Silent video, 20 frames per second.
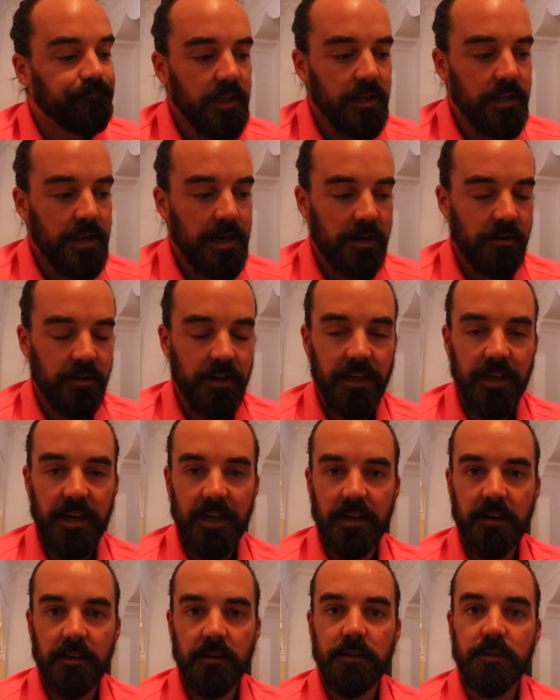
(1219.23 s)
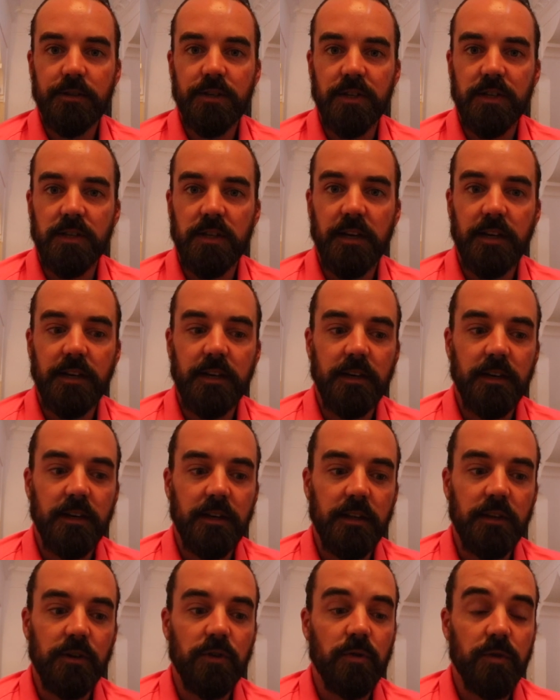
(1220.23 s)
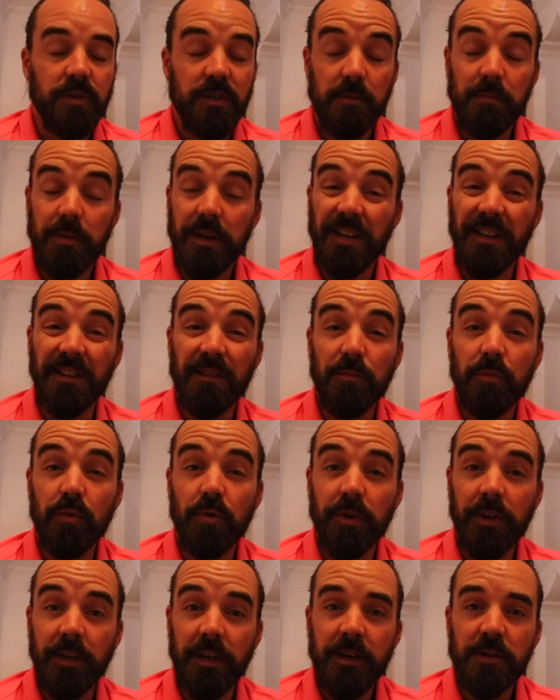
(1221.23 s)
Now again, just like the course I played in the morning,